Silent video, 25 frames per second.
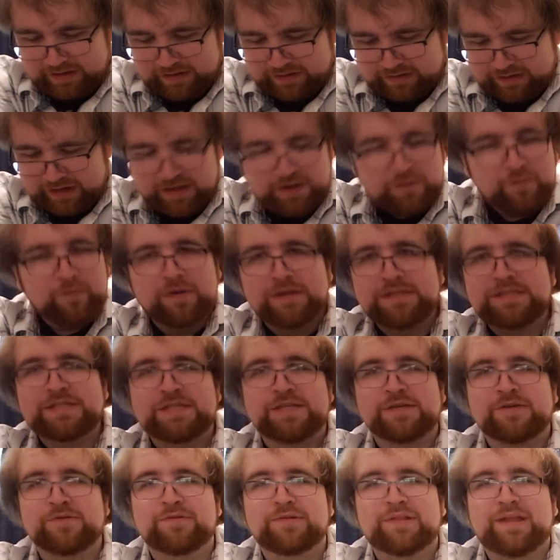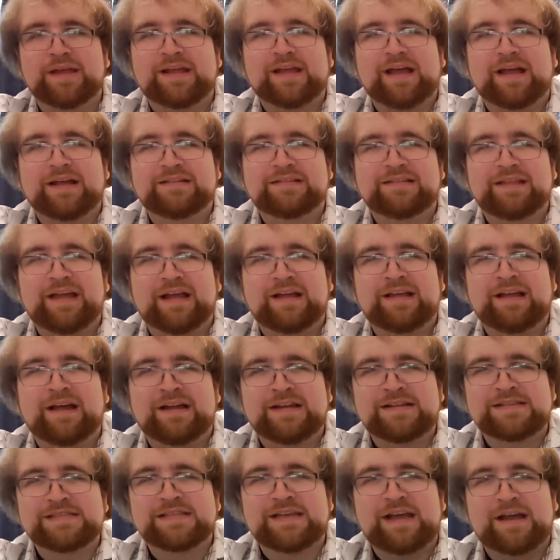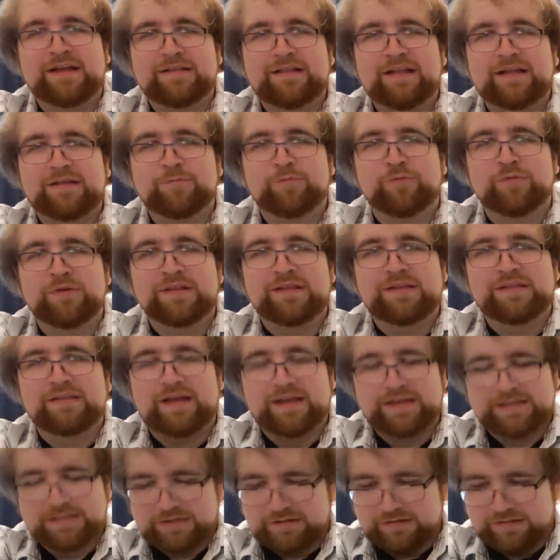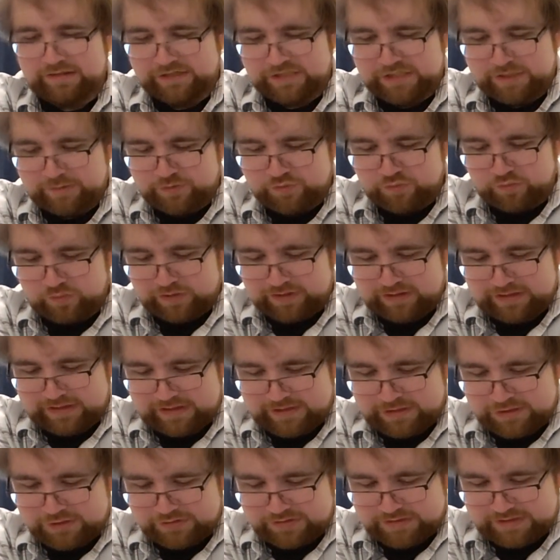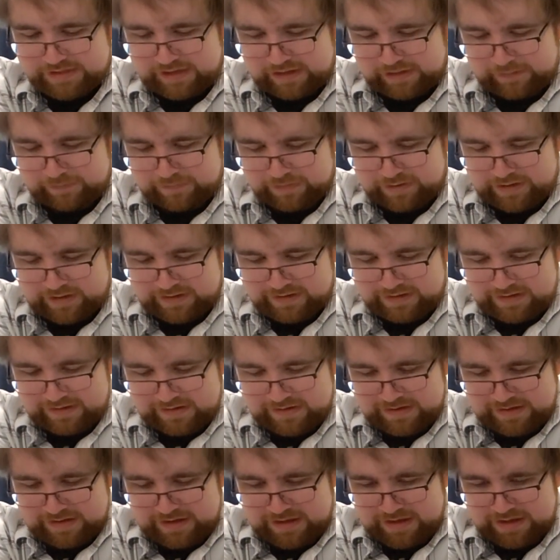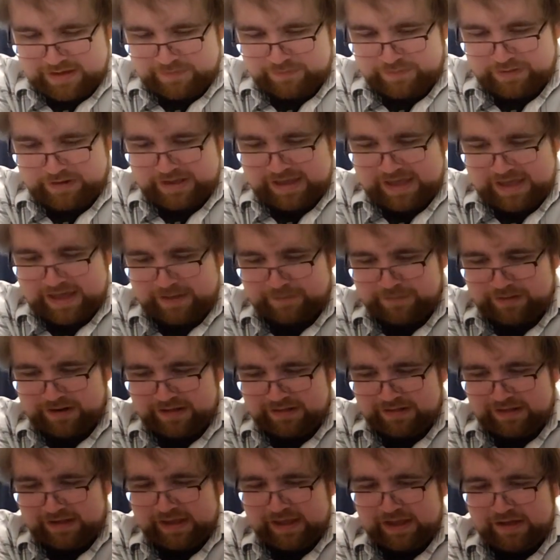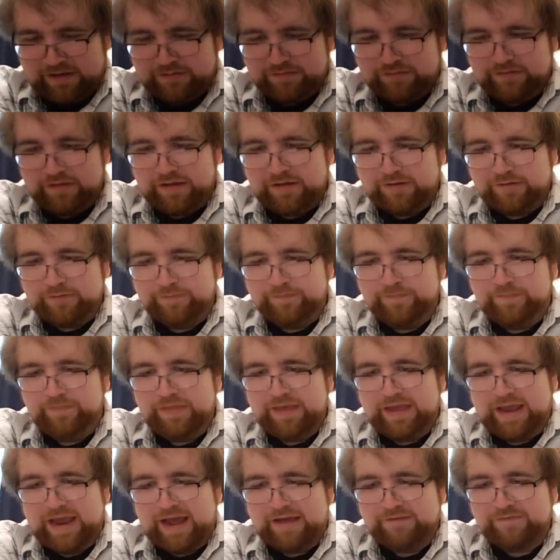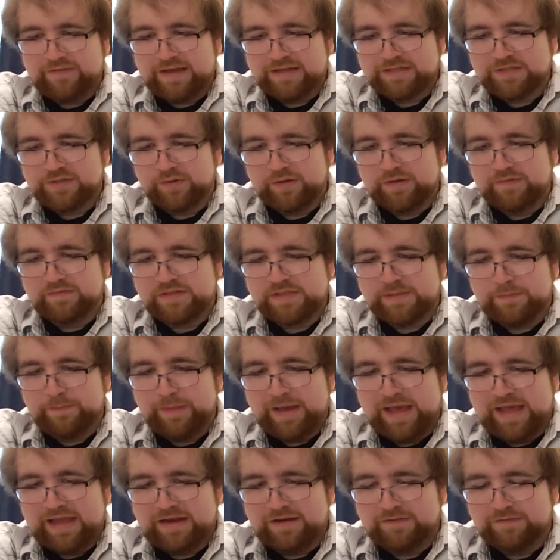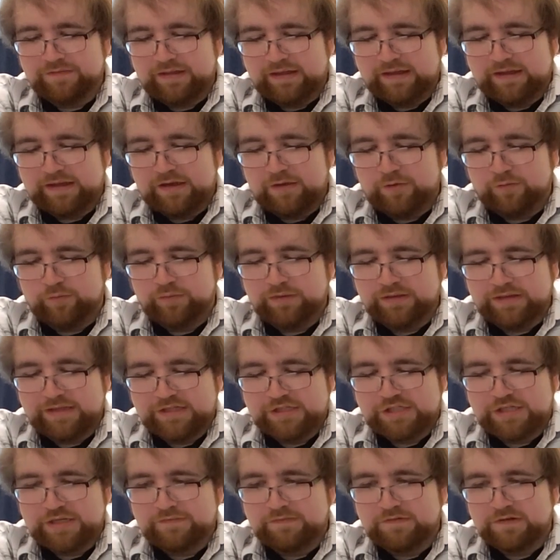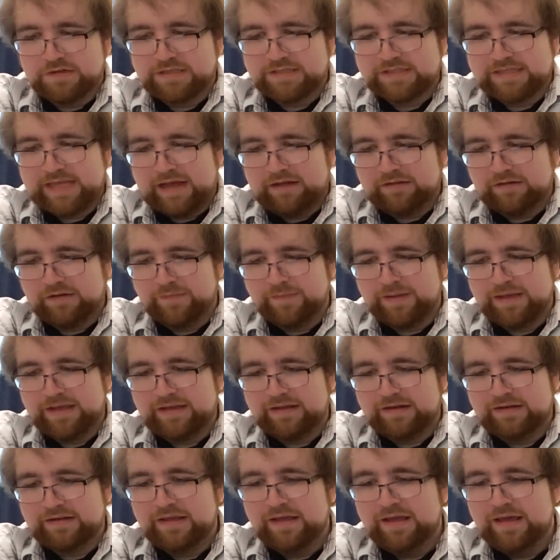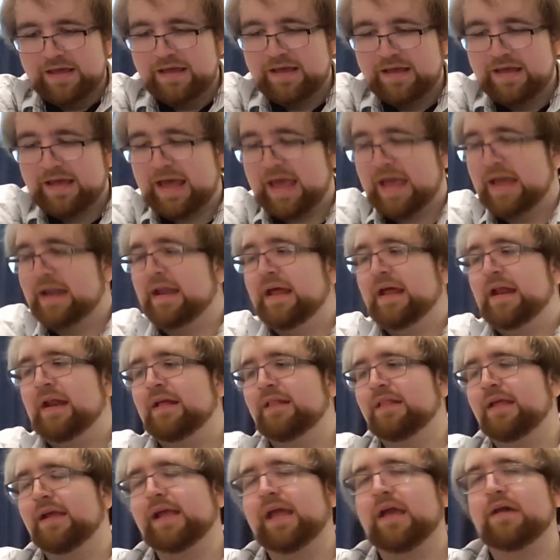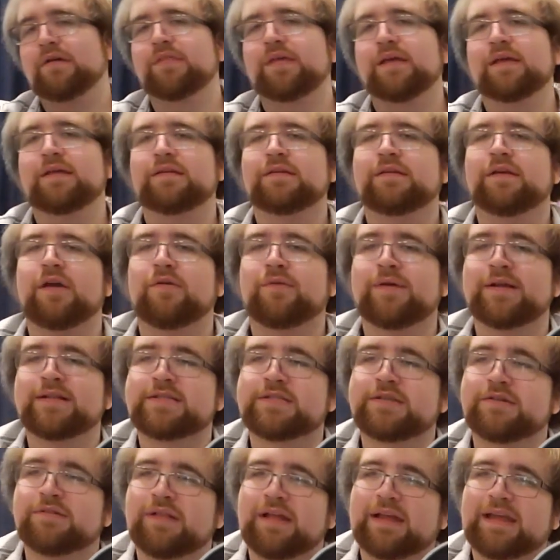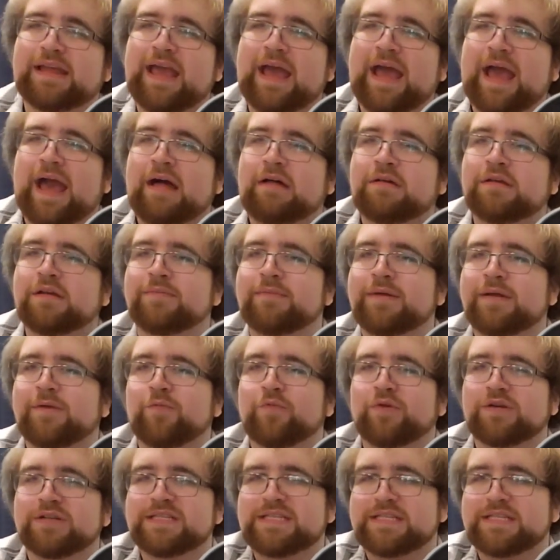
I kind of want to. Like, I honestly really liked her. Like, she was really interesting, but I like how, you know, they have that sort of debate of, like, you know, religion versus alchemy, and I like how they go into, like, yeah, alchemy, we're